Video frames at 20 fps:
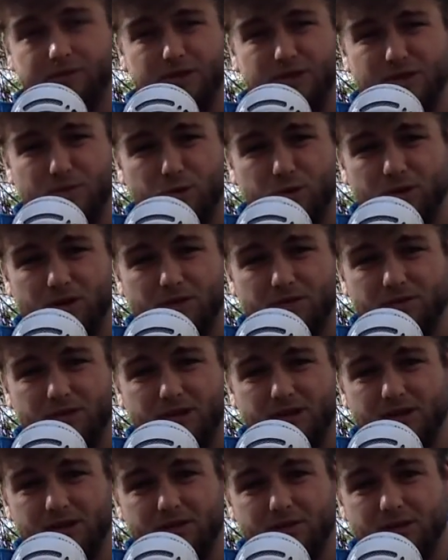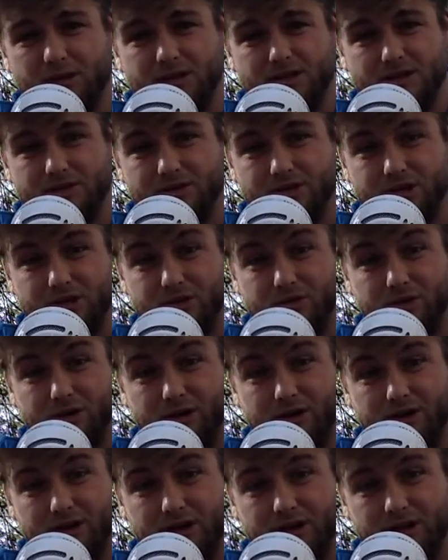the sport completely because I was a
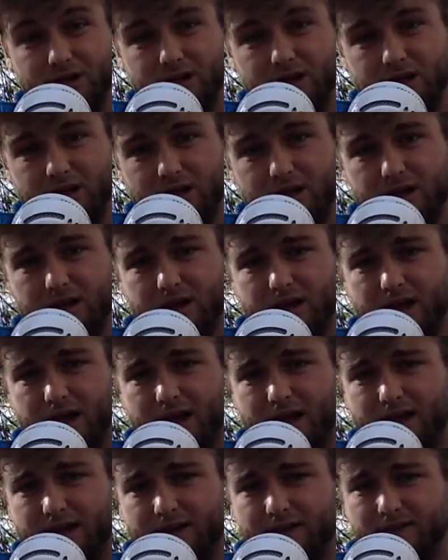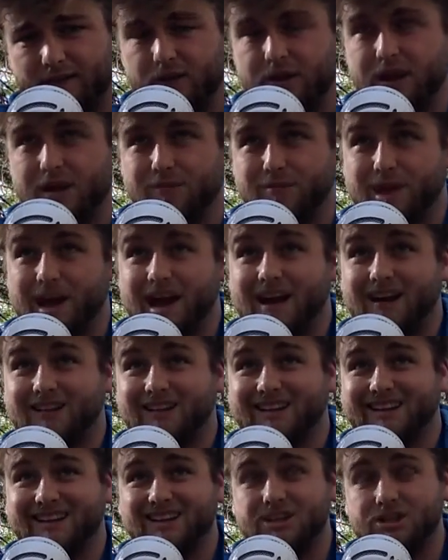quitter? And looking back,
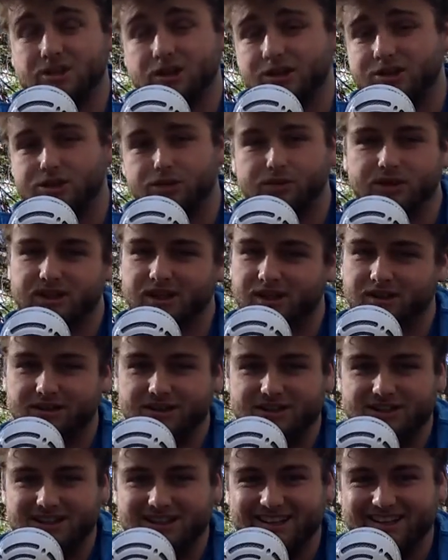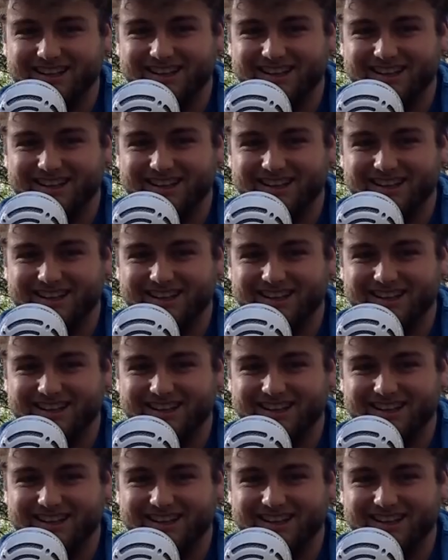like, these thoughts are ridiculous.